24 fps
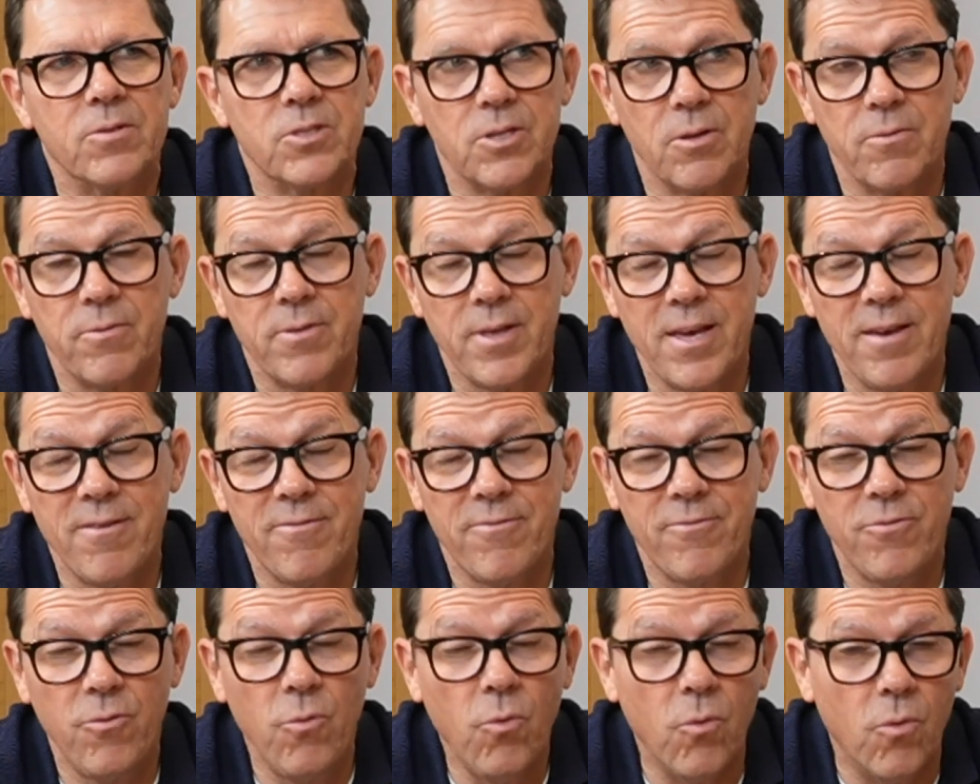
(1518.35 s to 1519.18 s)
So
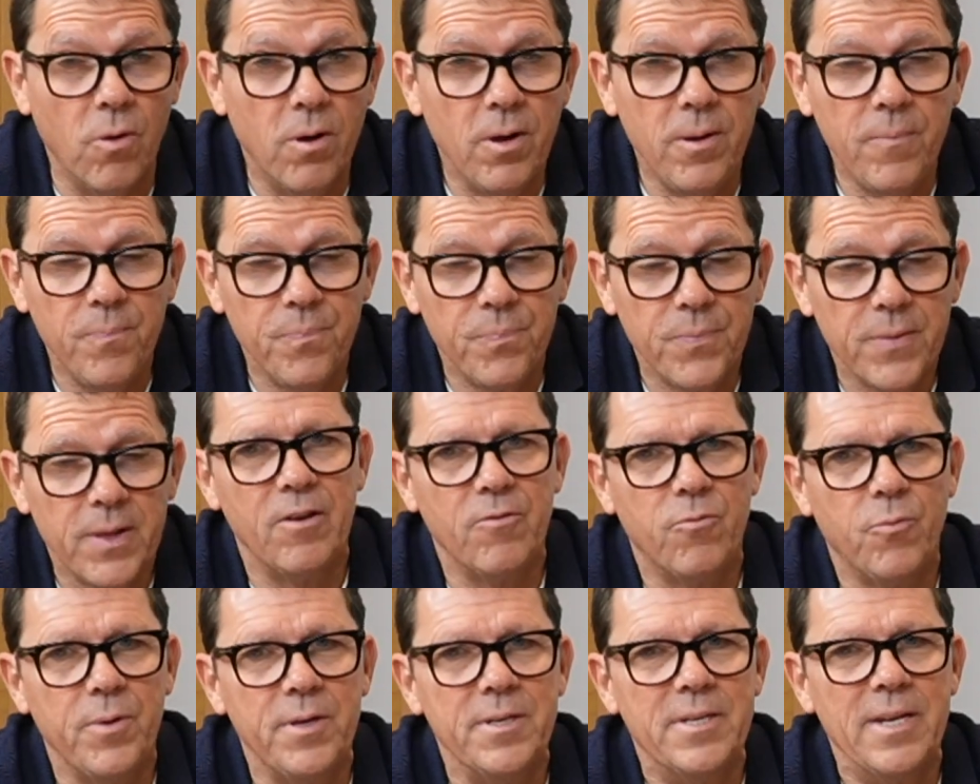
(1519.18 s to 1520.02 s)
therefore,
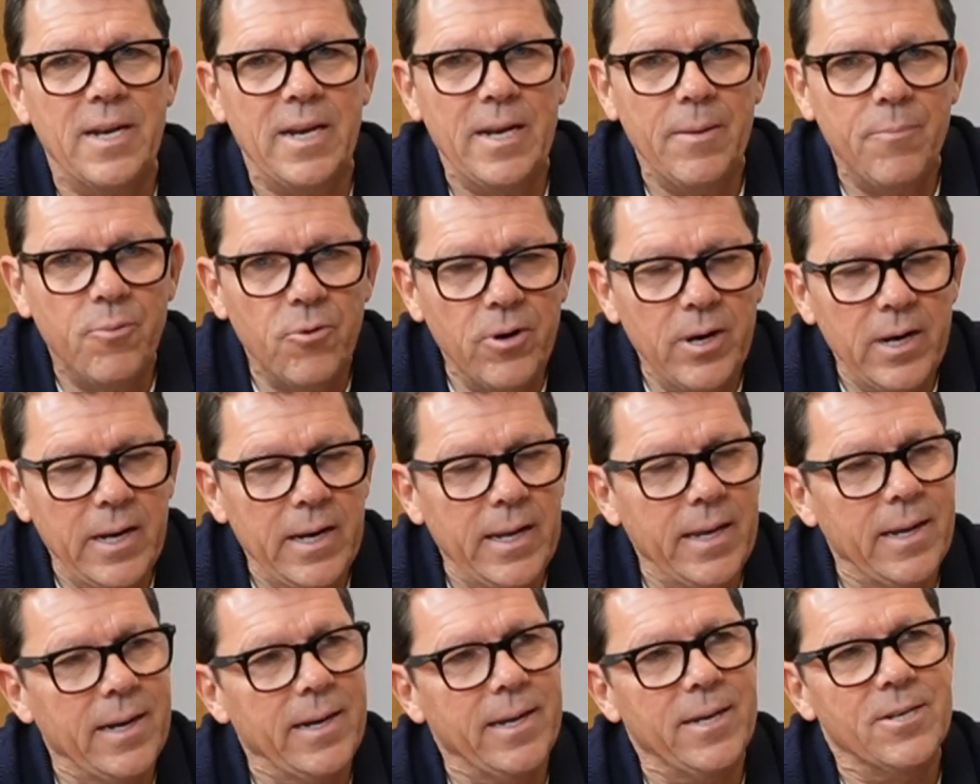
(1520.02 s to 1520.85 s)
if we
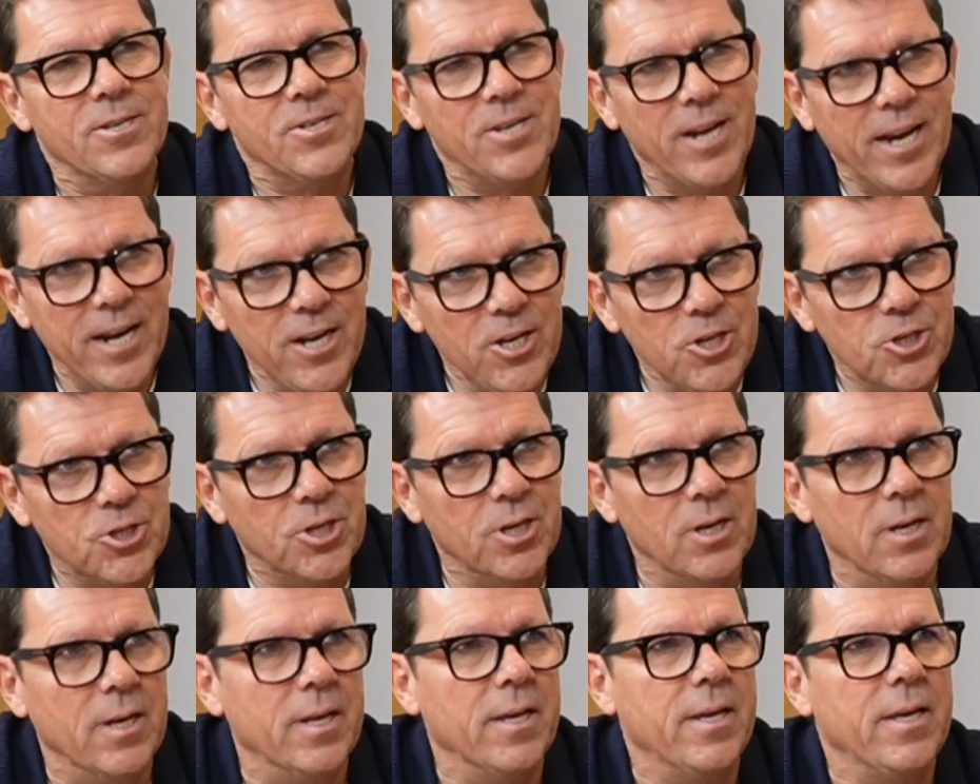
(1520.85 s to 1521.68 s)
deliberately and
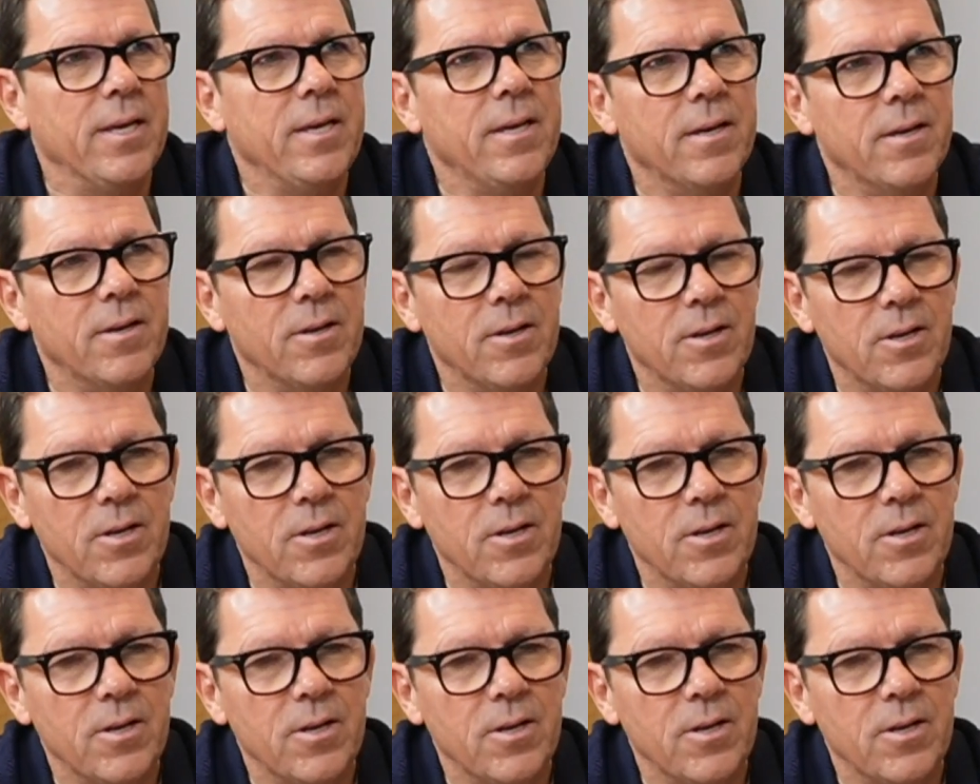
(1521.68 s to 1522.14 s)
intentionally